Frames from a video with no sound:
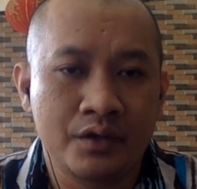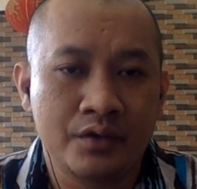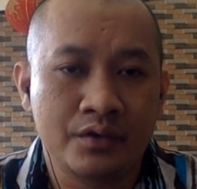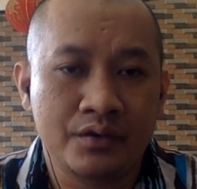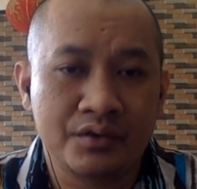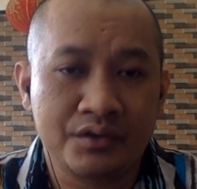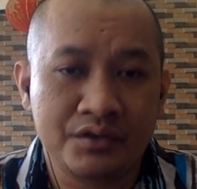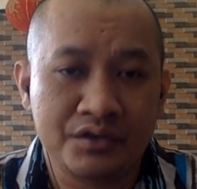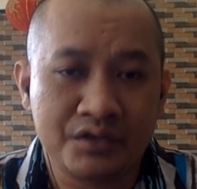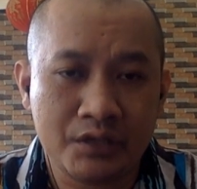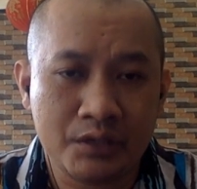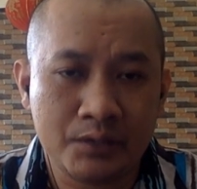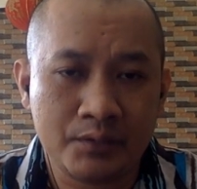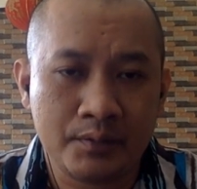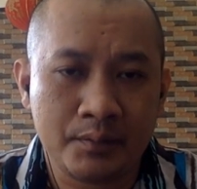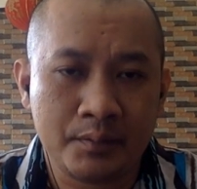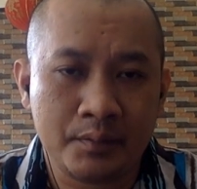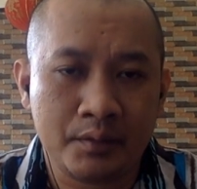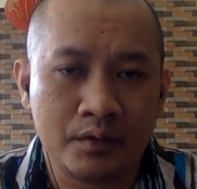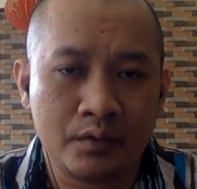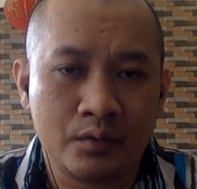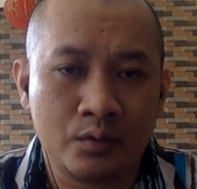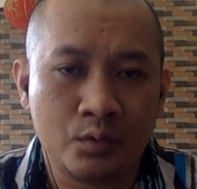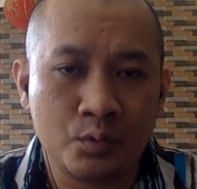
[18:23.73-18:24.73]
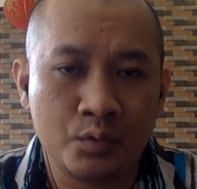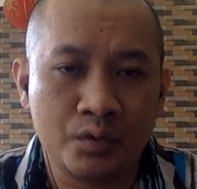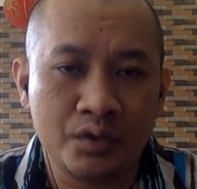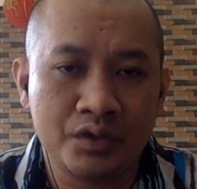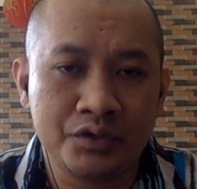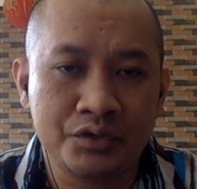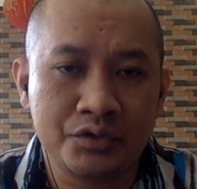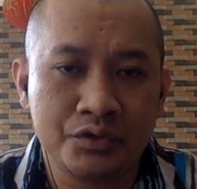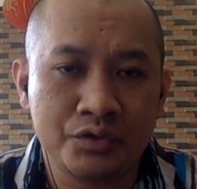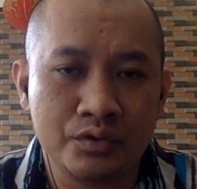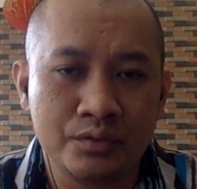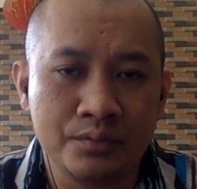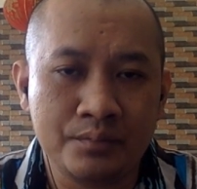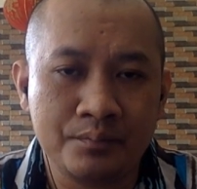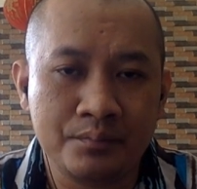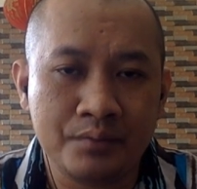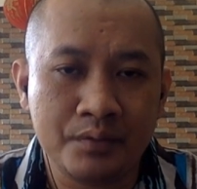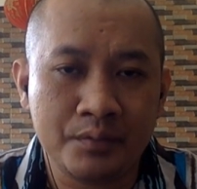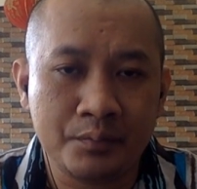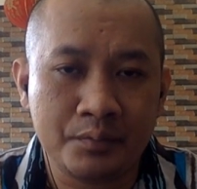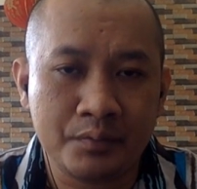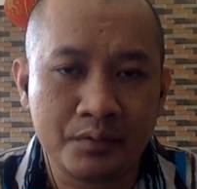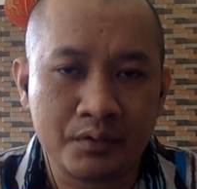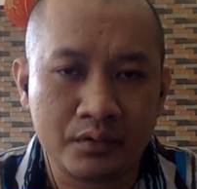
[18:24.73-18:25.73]
receivable will soon be
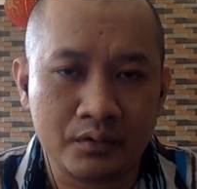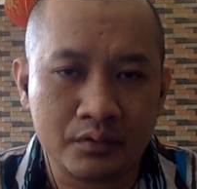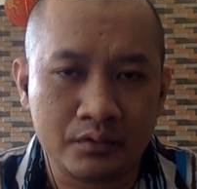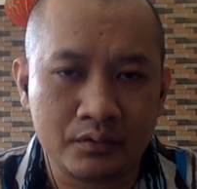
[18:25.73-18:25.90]
built.